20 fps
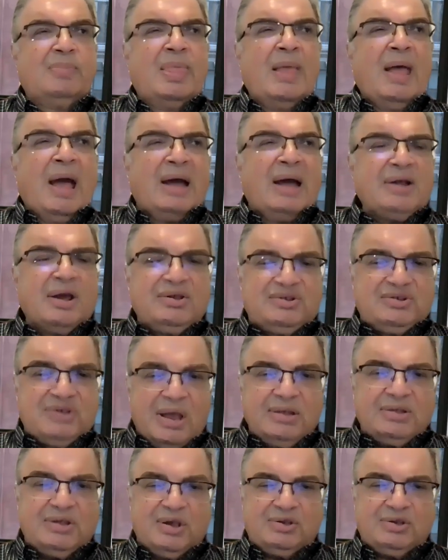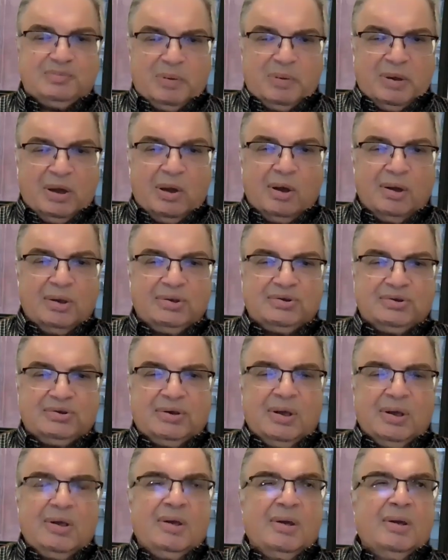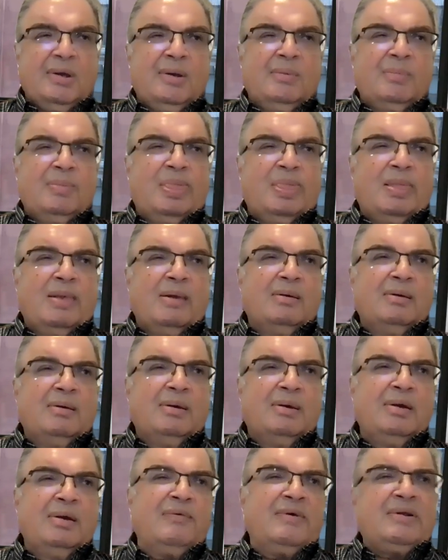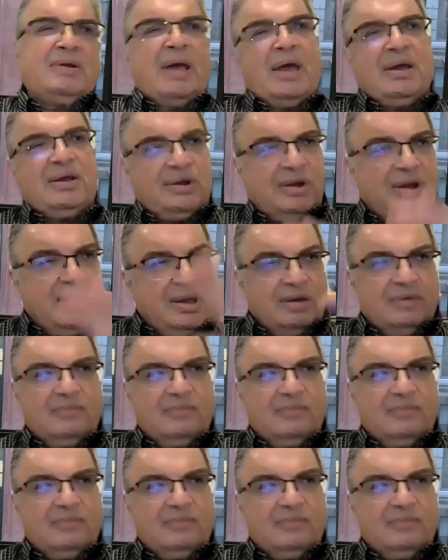And I say this because even agreeing